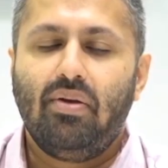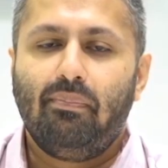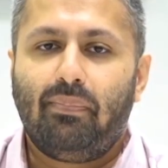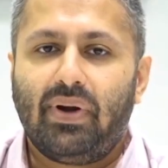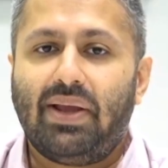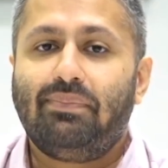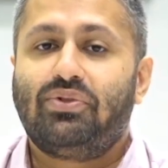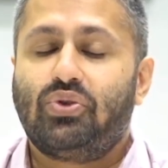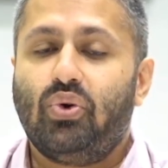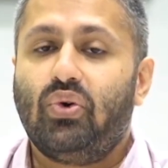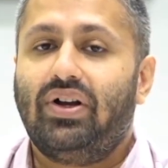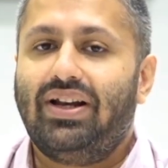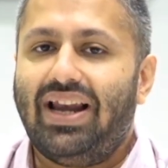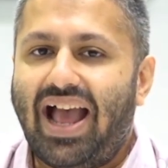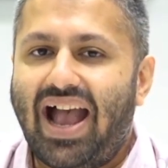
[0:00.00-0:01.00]
But I'm so
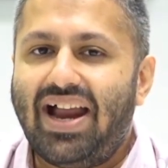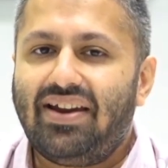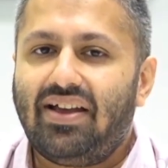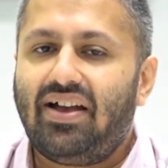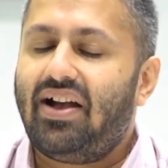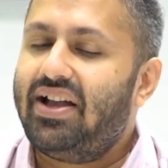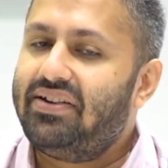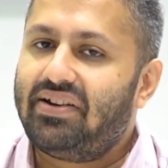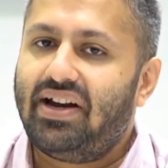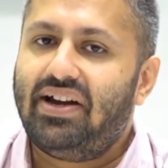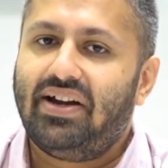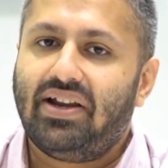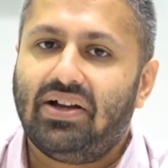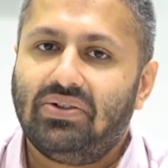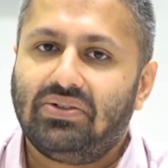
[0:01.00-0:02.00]
glad I tried
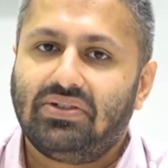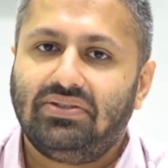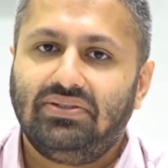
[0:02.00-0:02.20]
it out.